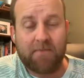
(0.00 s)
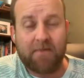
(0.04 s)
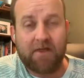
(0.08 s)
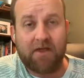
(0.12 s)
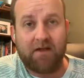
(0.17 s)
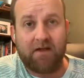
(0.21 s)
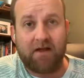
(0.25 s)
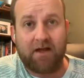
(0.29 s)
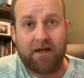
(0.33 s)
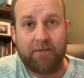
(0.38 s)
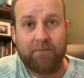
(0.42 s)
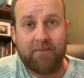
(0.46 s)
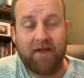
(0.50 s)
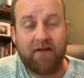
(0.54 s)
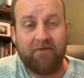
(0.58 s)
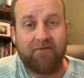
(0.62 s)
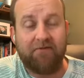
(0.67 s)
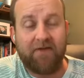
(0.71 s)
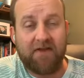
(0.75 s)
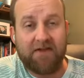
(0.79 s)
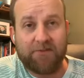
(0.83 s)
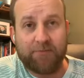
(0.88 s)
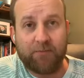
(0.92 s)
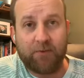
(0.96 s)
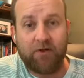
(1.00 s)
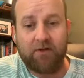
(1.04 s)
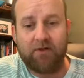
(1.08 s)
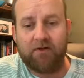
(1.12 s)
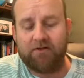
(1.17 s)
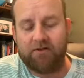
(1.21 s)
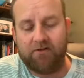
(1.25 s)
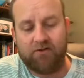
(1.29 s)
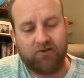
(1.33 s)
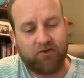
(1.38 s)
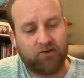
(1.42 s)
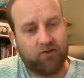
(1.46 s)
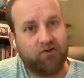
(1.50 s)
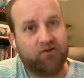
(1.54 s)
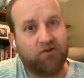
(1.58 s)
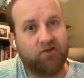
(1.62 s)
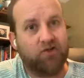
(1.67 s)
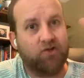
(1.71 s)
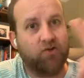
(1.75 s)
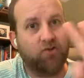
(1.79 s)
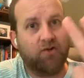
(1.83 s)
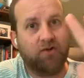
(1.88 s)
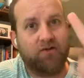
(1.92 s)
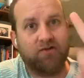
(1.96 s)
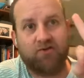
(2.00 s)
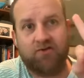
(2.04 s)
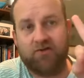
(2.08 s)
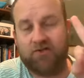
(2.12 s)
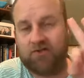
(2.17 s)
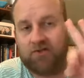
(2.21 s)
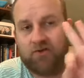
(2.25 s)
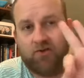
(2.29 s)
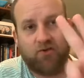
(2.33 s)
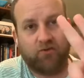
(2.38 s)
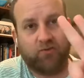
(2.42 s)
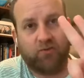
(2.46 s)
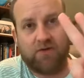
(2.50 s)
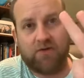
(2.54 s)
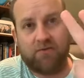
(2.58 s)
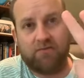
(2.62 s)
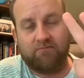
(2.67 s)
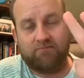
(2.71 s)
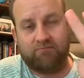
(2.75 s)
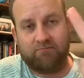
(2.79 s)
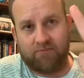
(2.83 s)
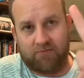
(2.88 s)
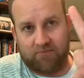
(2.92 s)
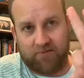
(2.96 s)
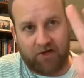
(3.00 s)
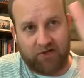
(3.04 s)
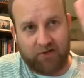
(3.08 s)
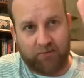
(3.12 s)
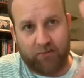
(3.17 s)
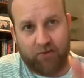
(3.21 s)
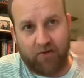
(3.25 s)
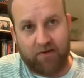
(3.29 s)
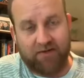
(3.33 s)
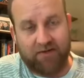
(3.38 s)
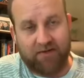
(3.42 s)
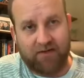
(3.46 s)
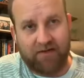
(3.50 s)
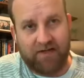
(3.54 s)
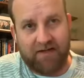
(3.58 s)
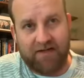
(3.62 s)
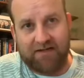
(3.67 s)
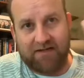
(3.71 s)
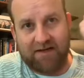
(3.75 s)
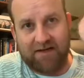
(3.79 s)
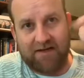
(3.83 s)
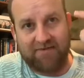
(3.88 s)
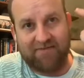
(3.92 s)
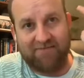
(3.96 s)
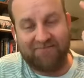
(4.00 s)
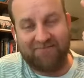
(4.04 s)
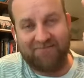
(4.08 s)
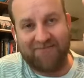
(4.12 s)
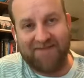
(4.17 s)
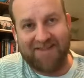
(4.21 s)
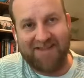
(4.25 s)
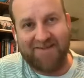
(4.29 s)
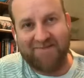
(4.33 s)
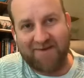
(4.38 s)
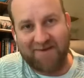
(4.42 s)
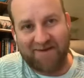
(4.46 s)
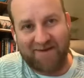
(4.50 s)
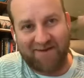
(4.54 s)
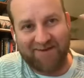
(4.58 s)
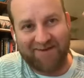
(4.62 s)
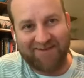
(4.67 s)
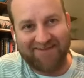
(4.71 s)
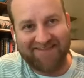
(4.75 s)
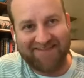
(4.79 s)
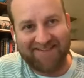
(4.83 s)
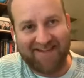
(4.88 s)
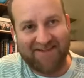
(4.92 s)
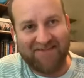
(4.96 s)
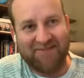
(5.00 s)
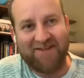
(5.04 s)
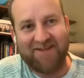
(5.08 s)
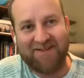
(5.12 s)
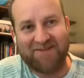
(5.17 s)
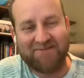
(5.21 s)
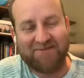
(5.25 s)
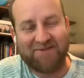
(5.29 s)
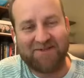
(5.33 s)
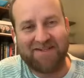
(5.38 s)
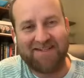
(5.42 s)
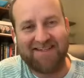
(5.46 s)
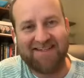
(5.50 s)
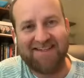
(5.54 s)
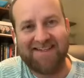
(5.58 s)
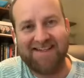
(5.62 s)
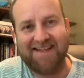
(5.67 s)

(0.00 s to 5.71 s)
Facebook, just do it. Just do 3 touch points: LinkedIn, email, and Facebook.